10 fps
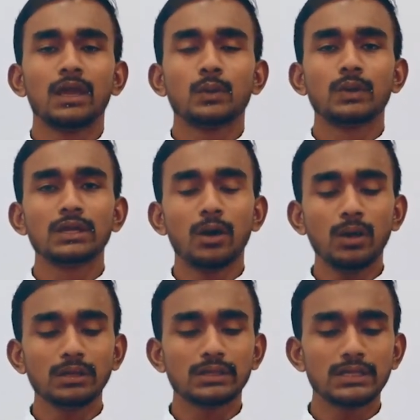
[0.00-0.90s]
We
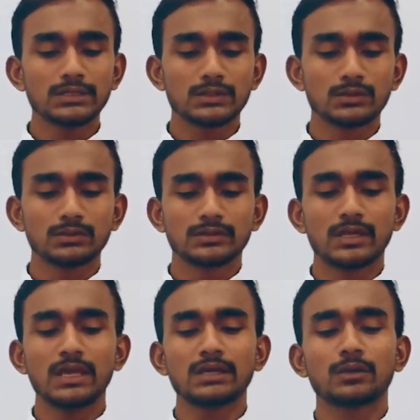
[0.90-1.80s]
all need to
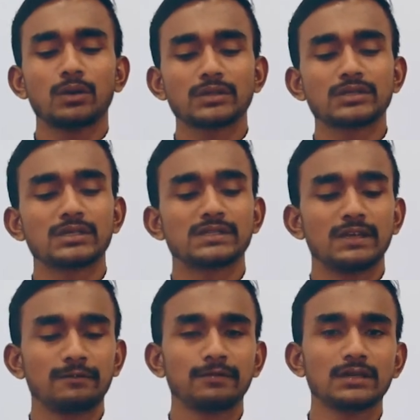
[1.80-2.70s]
take conscious
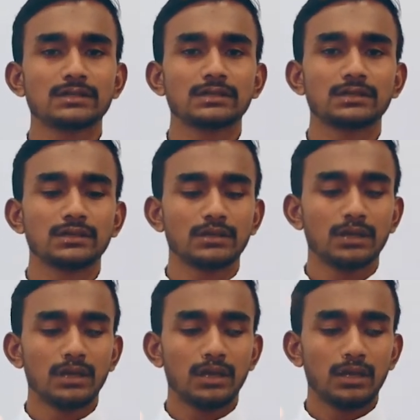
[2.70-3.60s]
effort
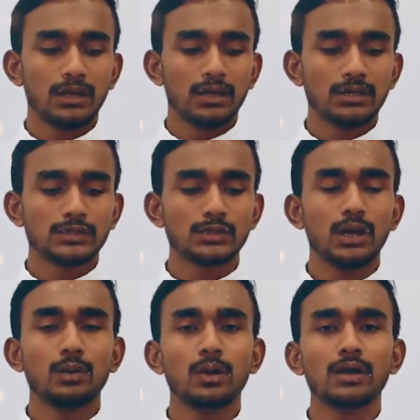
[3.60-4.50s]
to
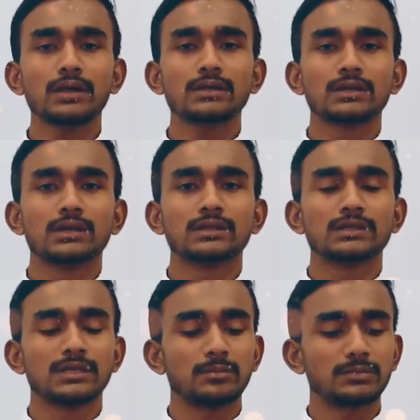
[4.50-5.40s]
avoid the
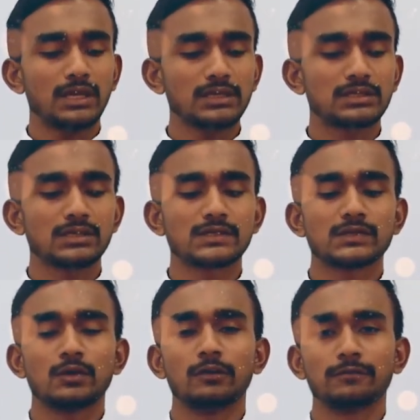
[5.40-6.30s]

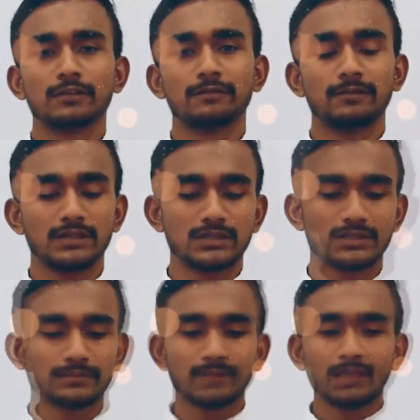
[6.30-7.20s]
temptations of the flesh.
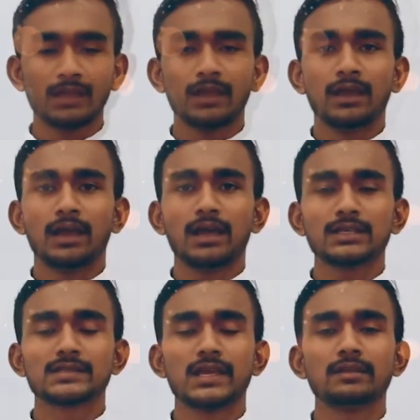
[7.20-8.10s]

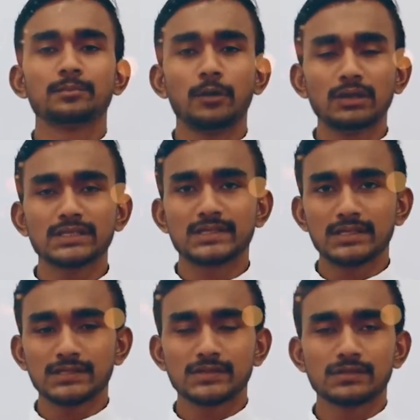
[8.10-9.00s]
As St. Paul
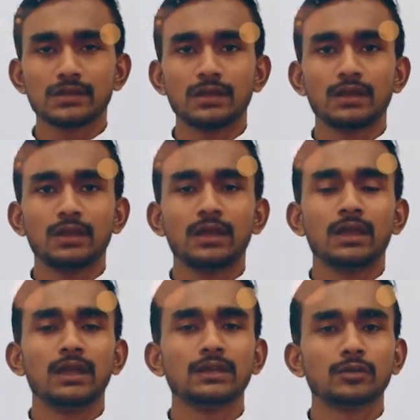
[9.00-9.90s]
says
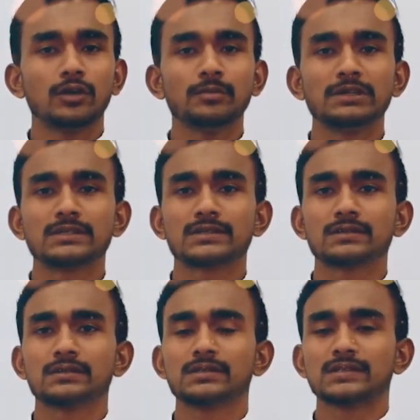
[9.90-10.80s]
in
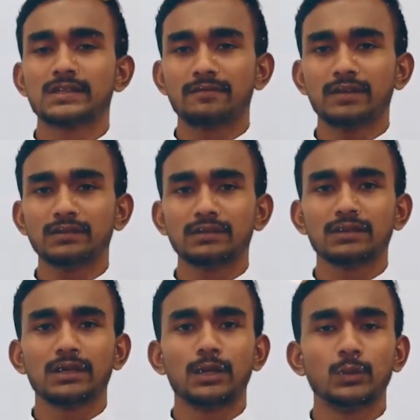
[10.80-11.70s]
Romans 7
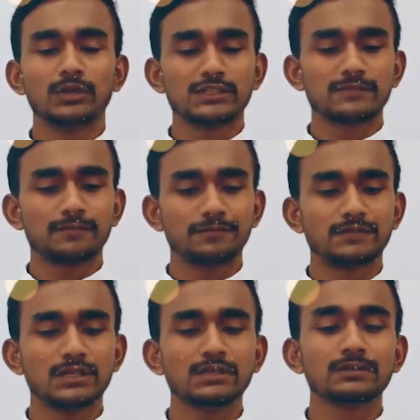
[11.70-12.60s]
verse
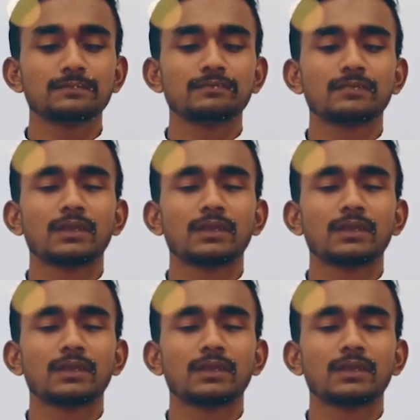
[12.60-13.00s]
15,